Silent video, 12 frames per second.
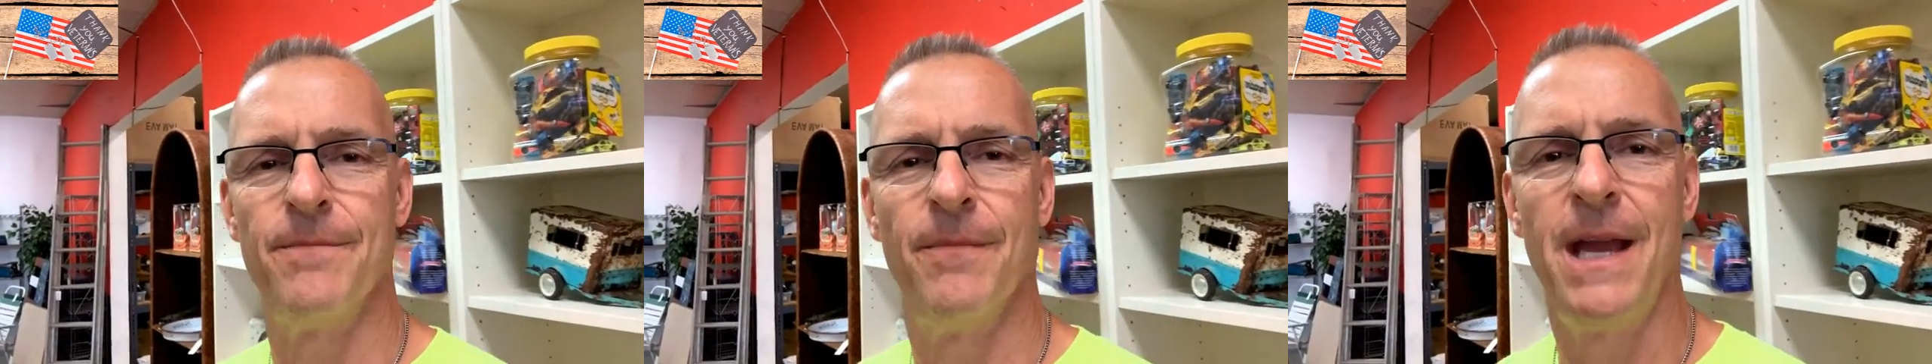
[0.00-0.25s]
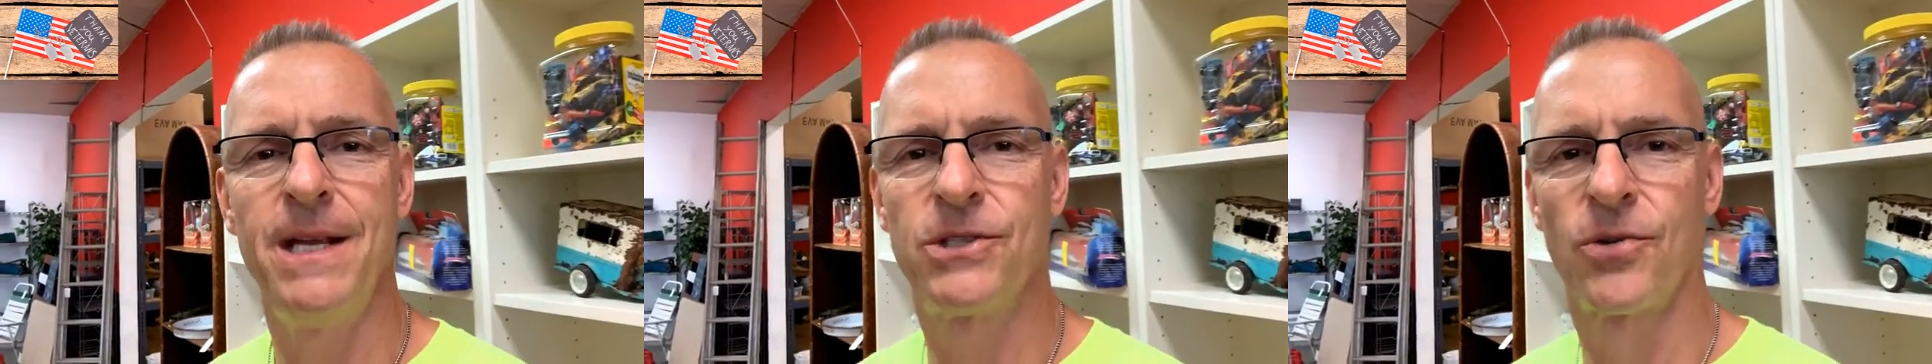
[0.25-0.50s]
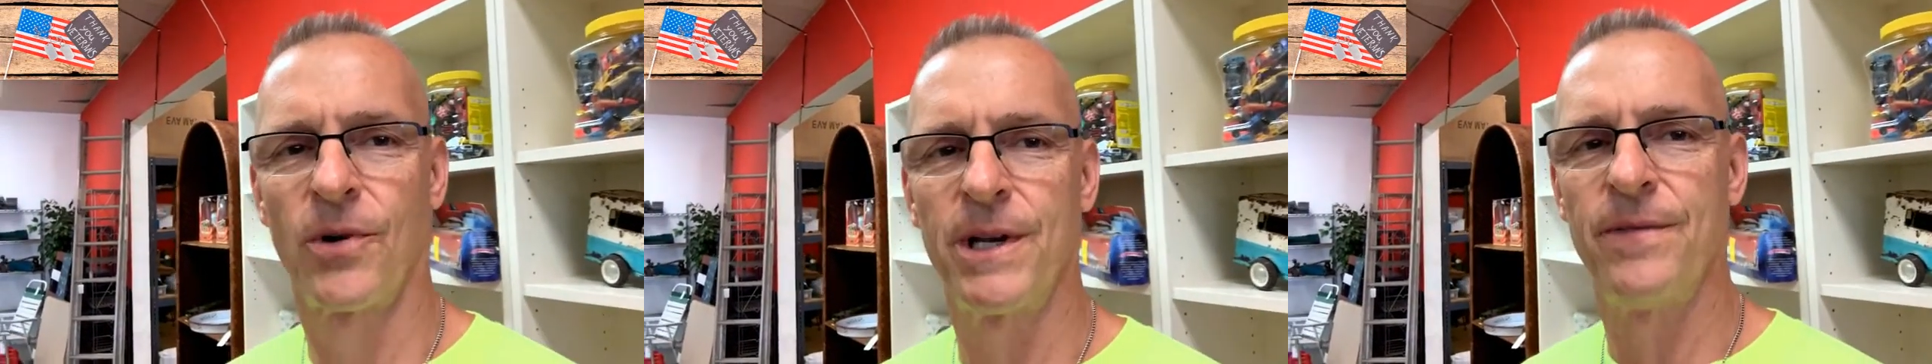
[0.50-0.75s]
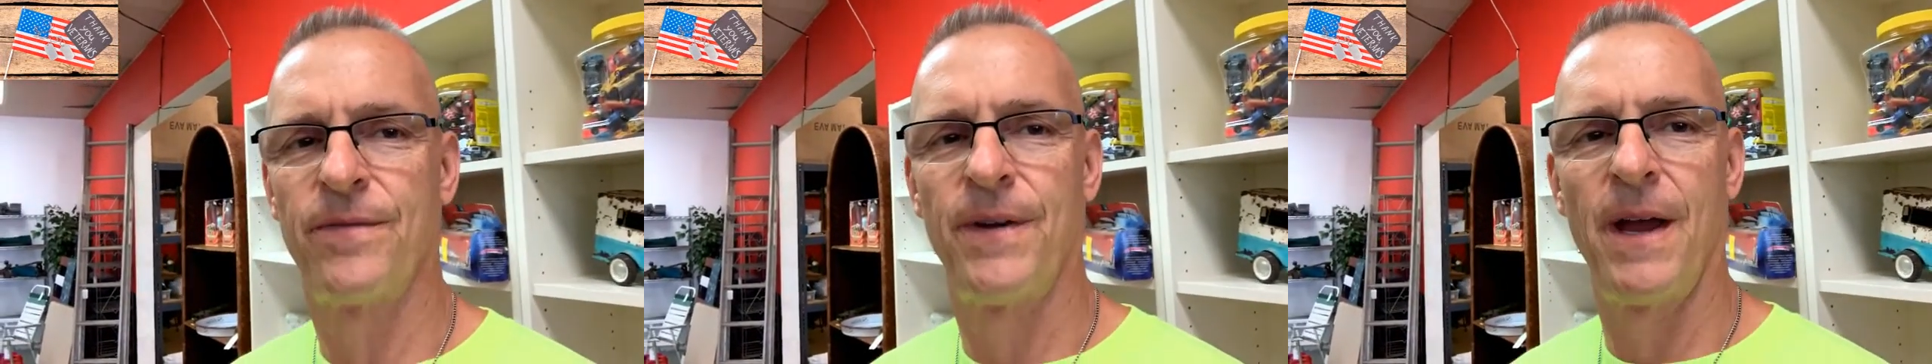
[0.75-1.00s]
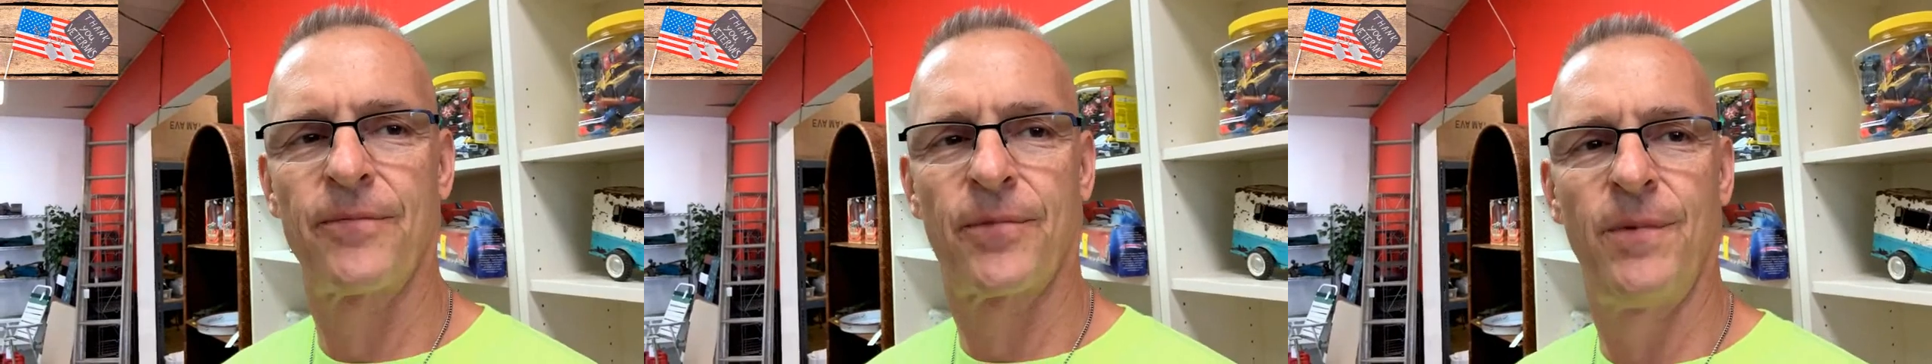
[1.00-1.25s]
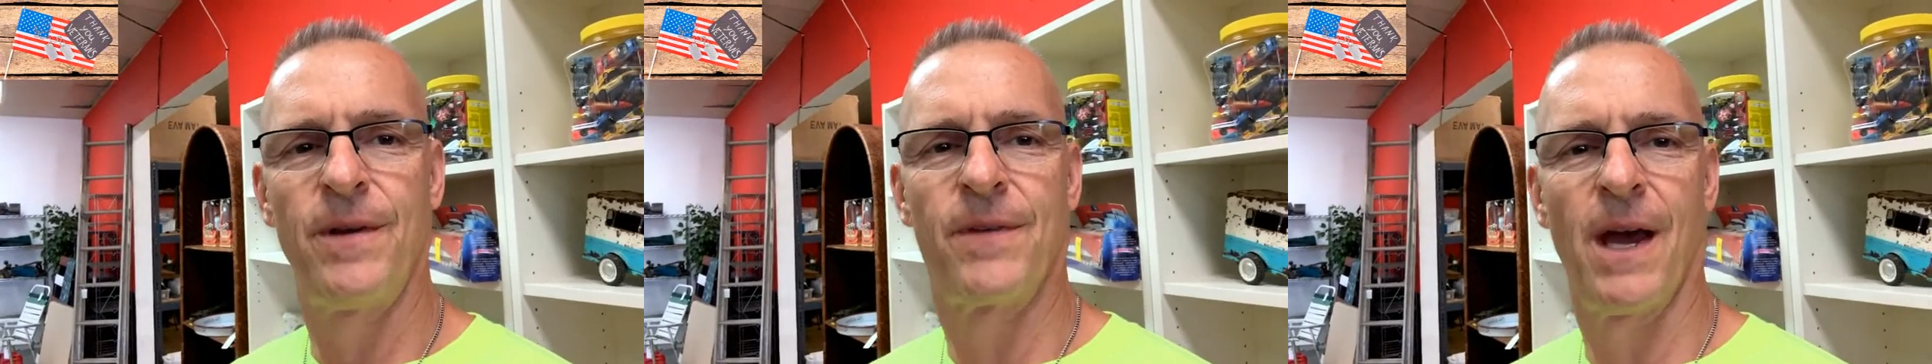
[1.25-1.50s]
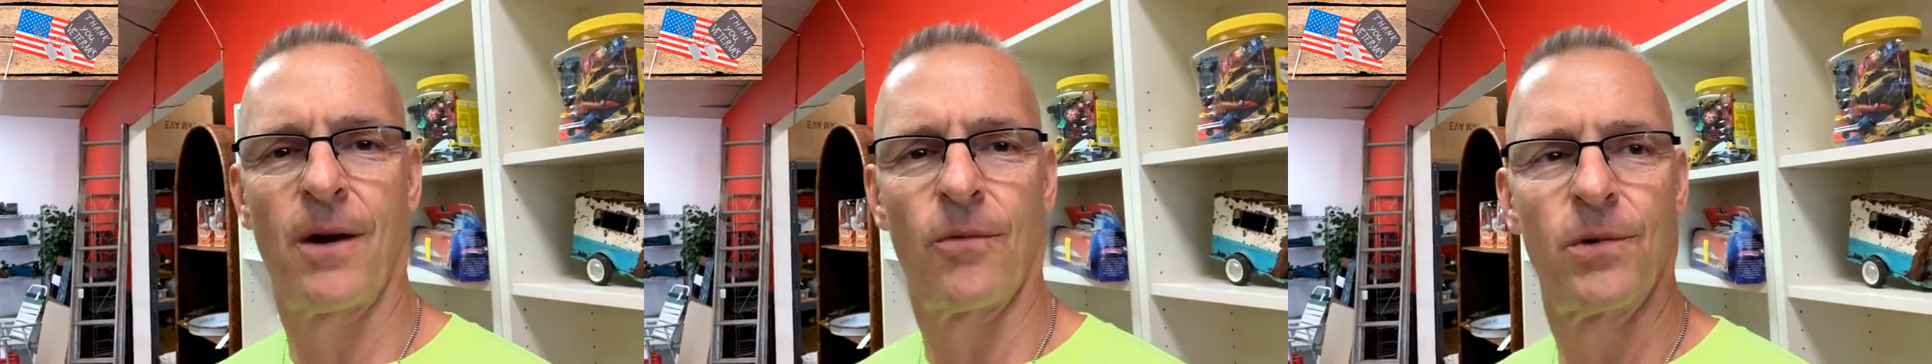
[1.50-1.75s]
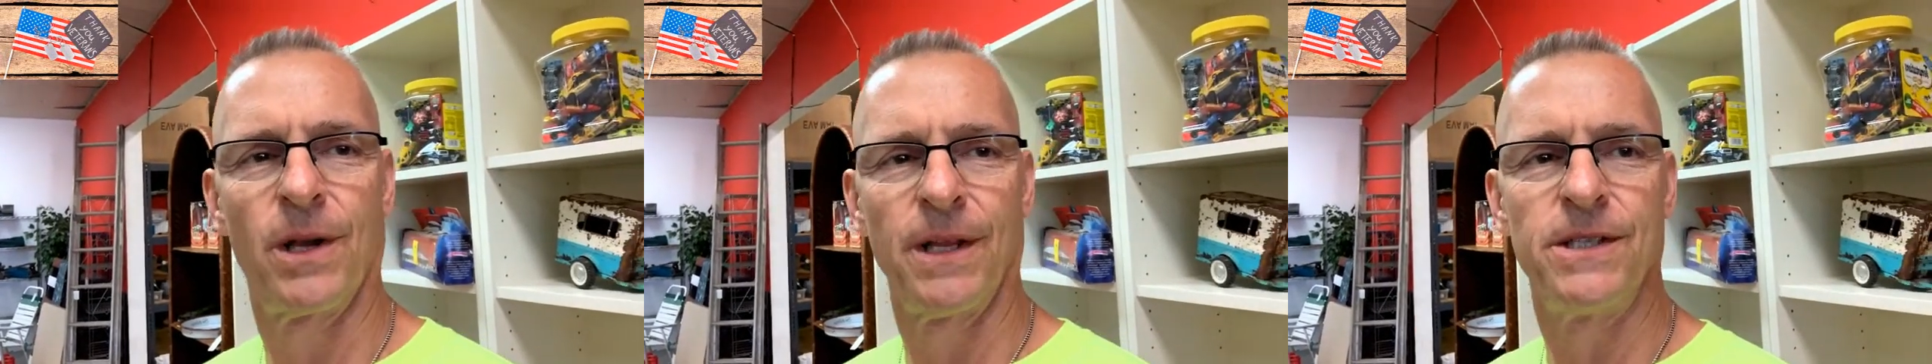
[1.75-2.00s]
May 25th, we've got a
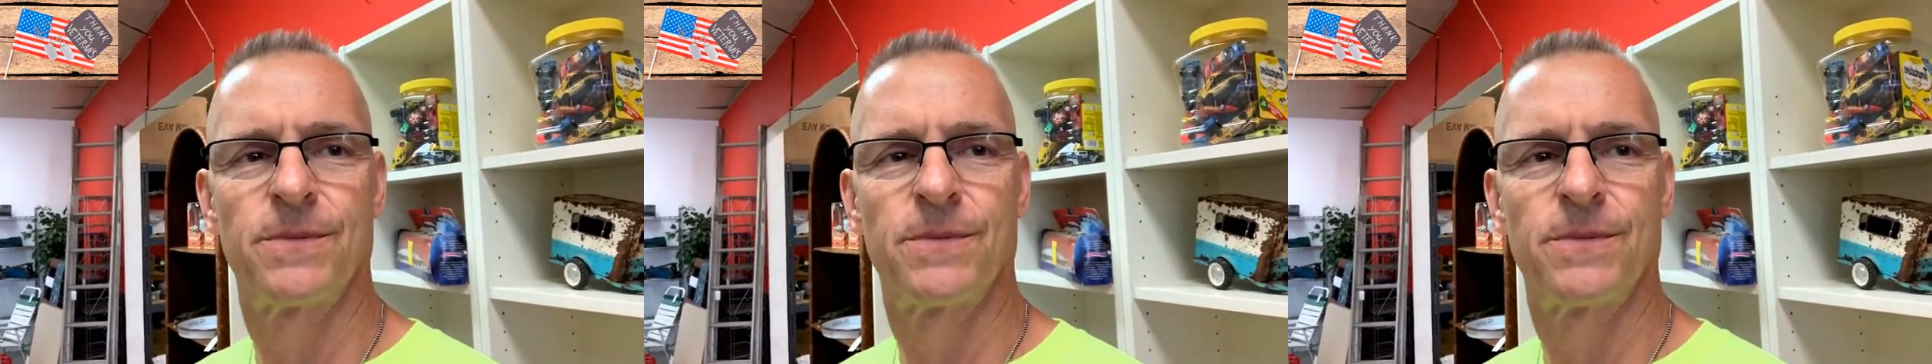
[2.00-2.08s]
really